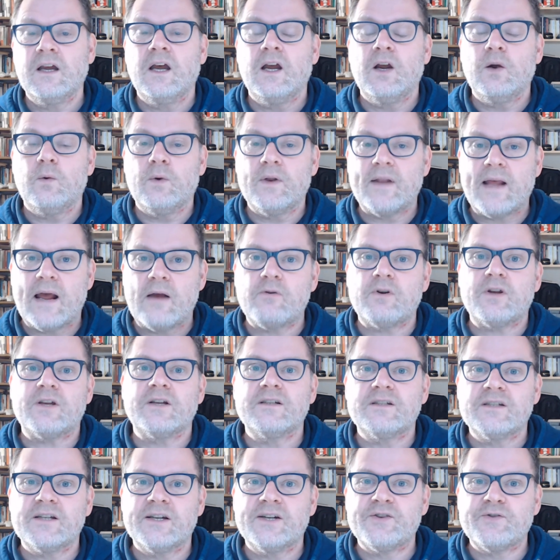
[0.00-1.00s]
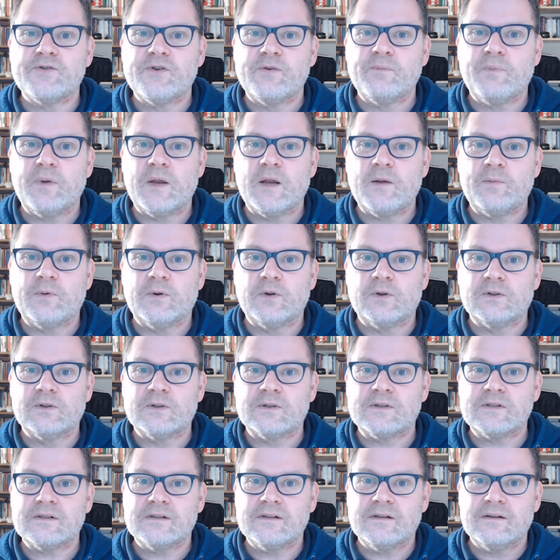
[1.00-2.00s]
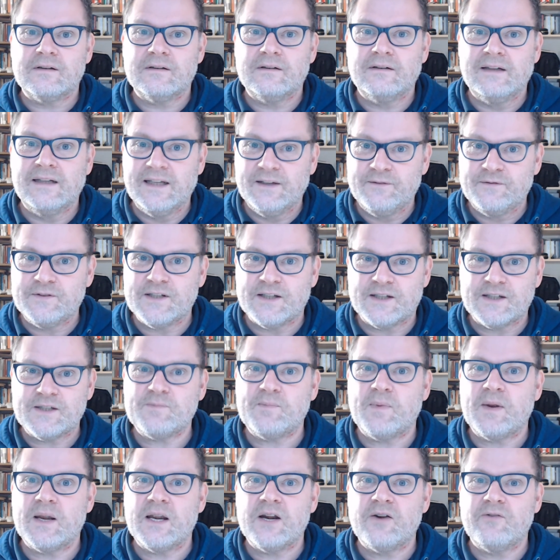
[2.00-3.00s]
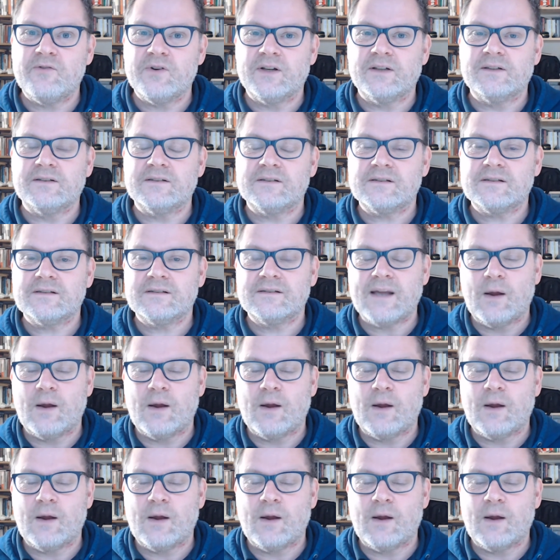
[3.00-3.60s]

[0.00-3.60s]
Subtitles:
without considering people's lived experience.